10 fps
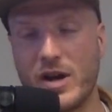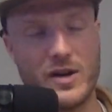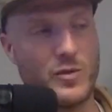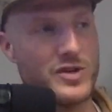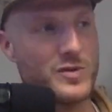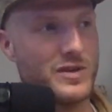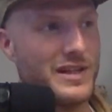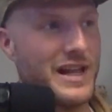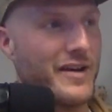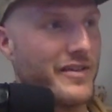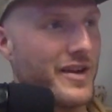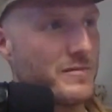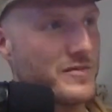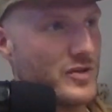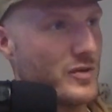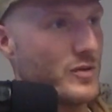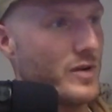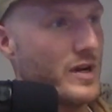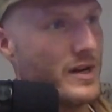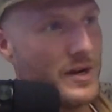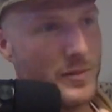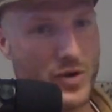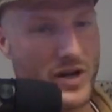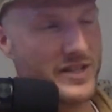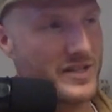which will allow them to process